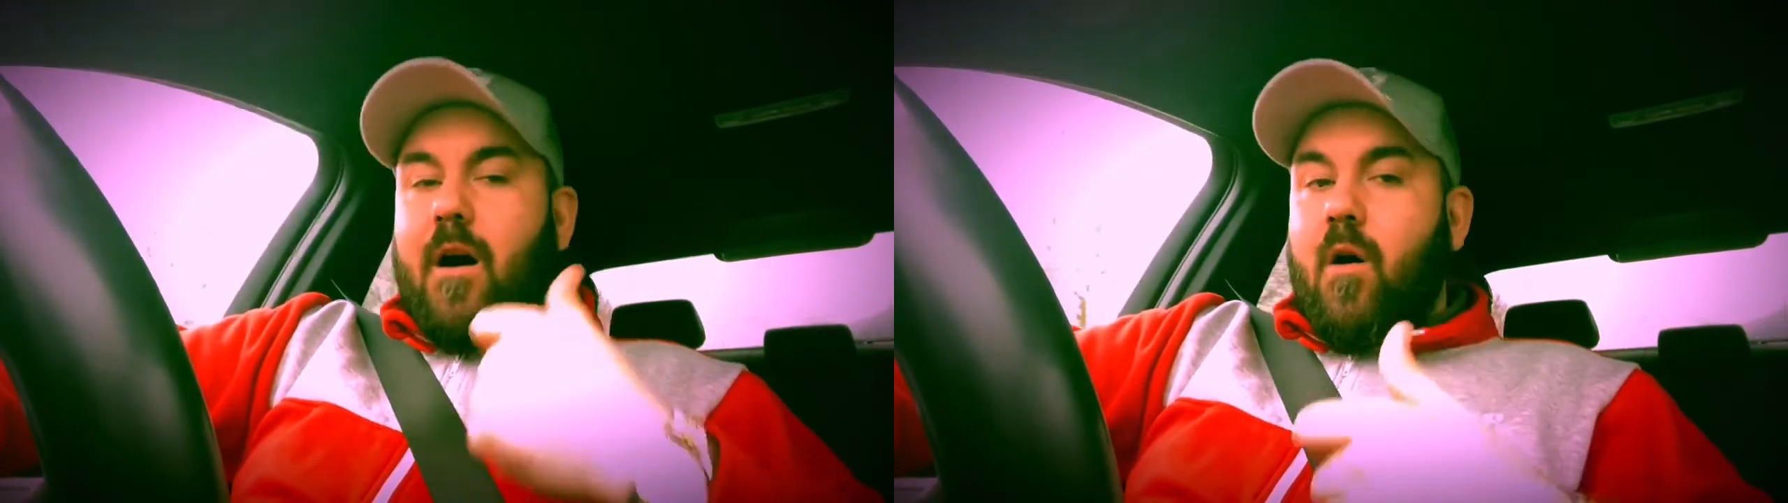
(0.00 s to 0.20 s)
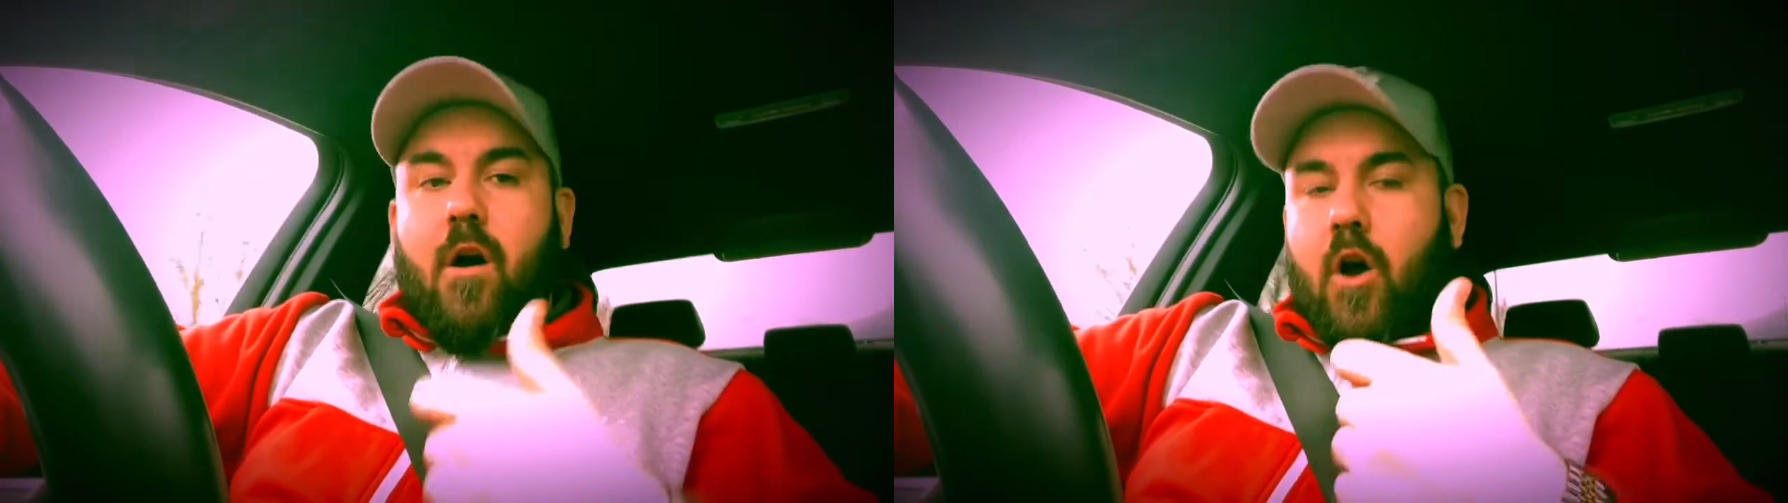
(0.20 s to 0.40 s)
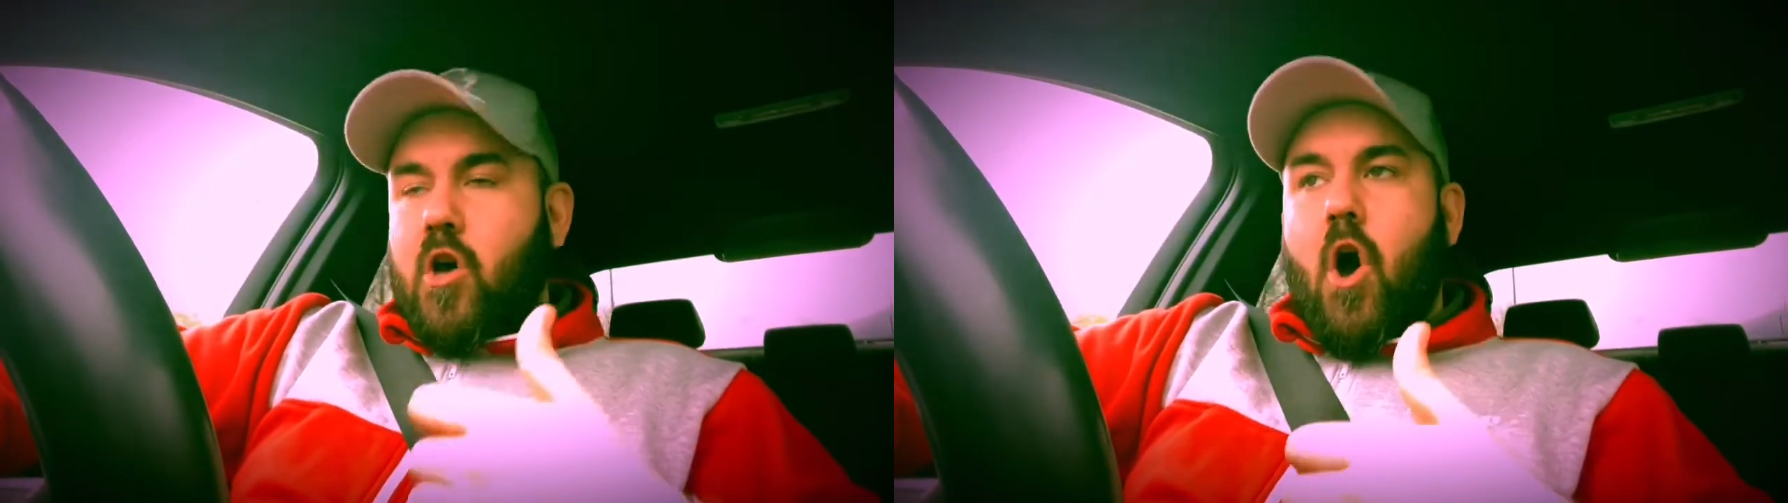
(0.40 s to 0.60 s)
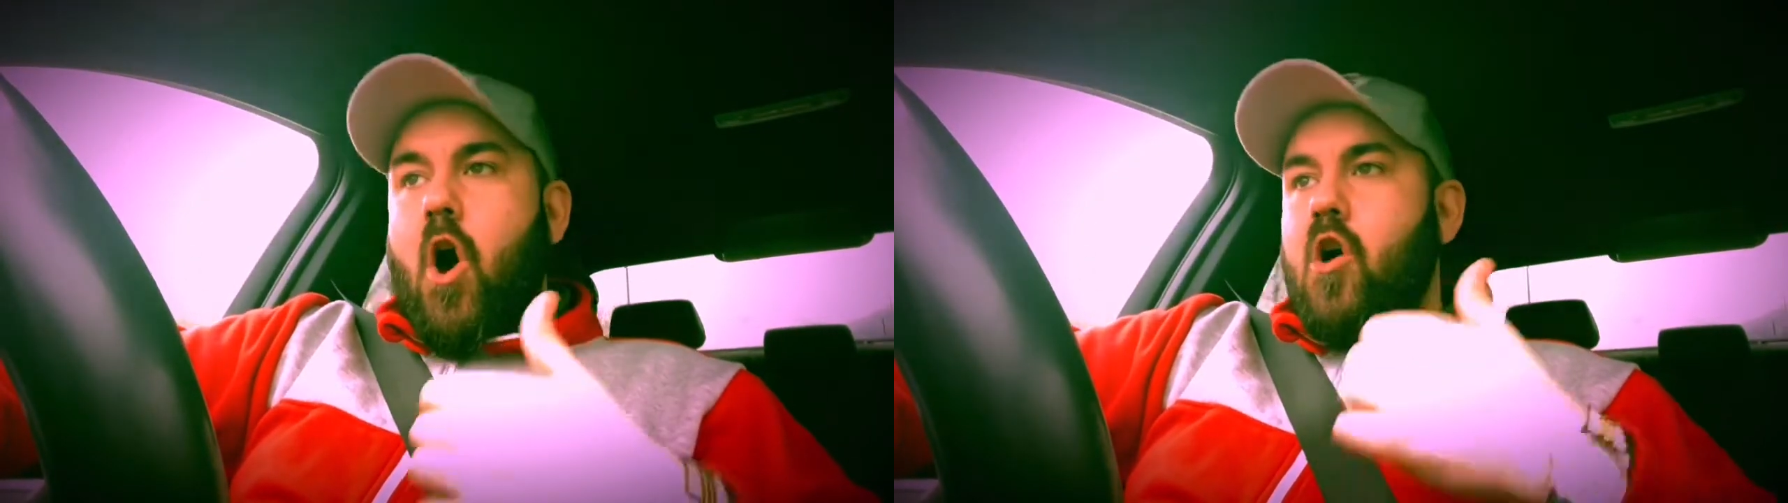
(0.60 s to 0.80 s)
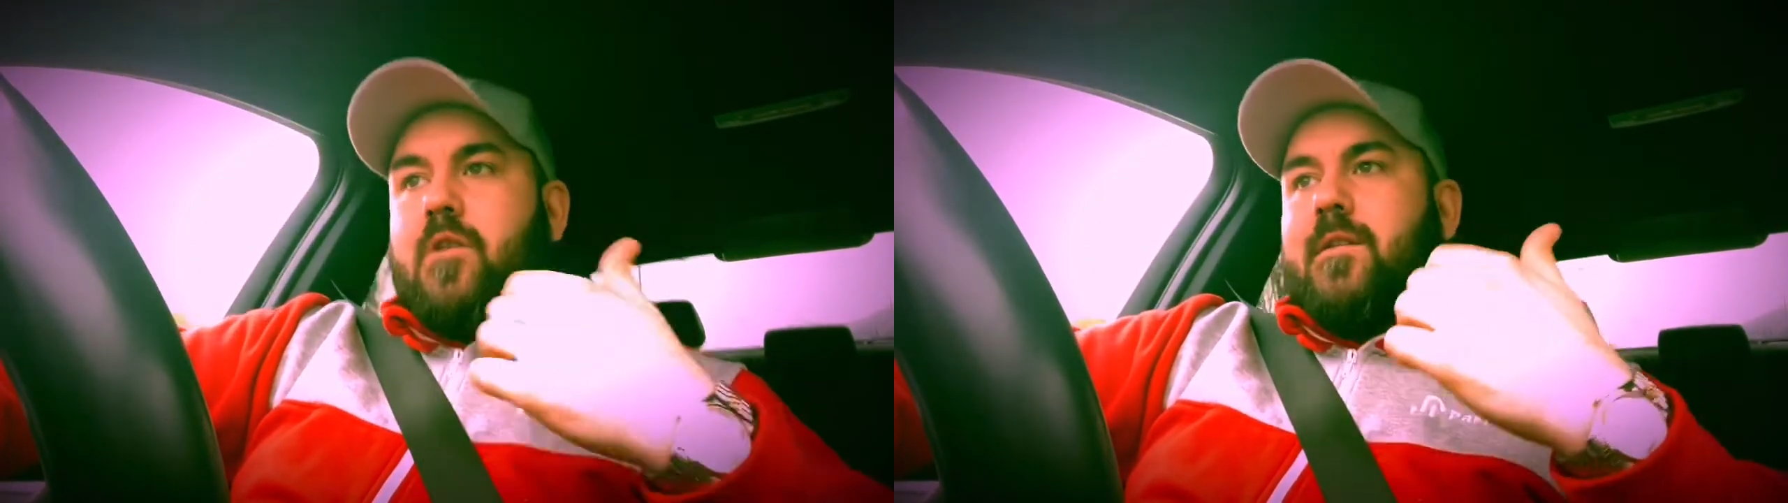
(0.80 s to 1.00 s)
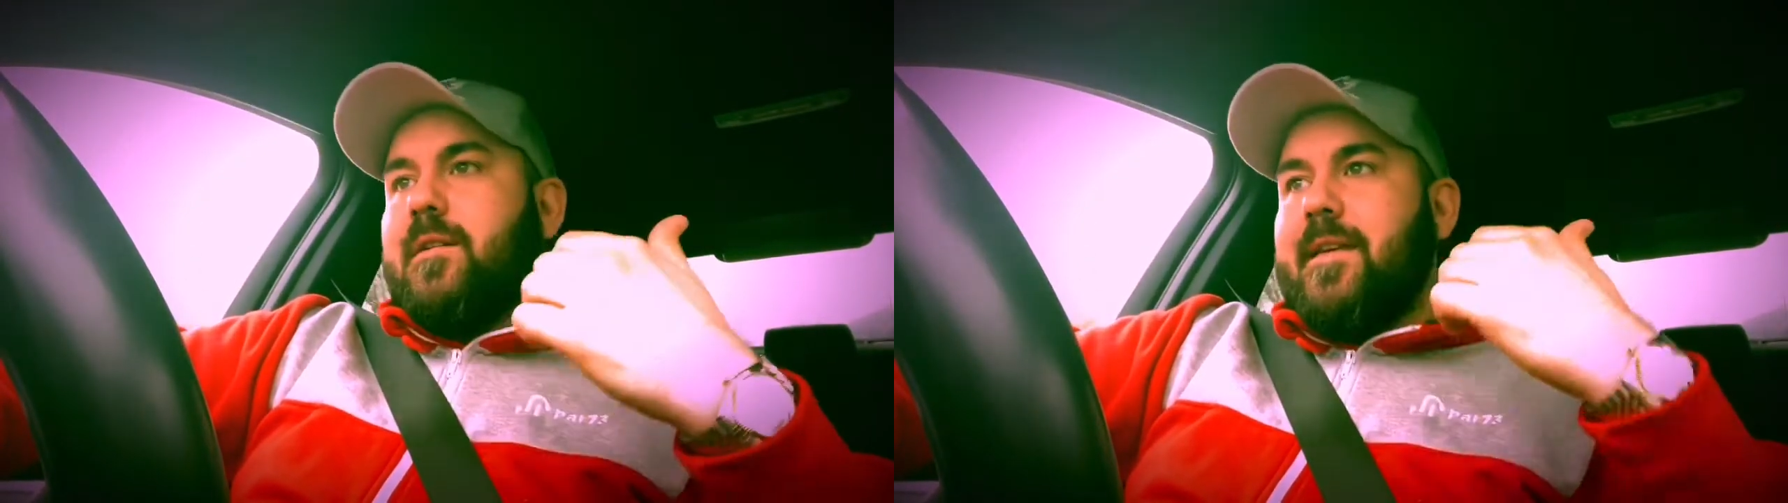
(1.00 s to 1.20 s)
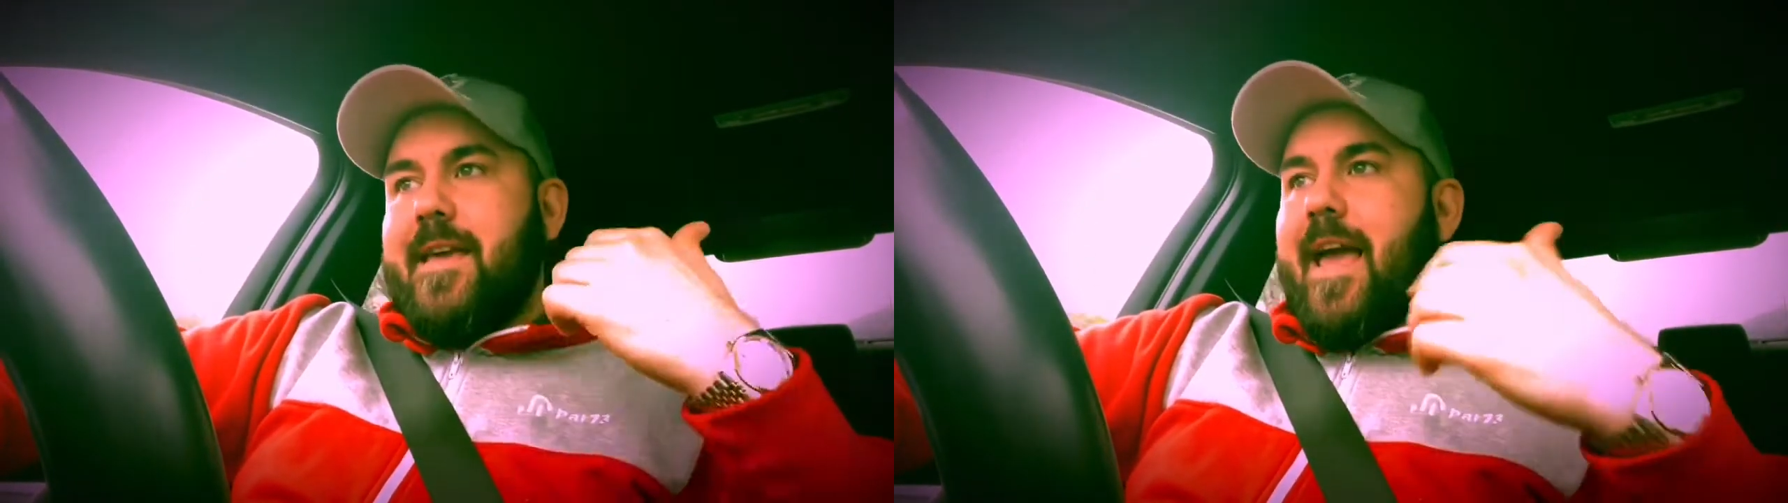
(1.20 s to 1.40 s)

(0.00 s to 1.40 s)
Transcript: I can't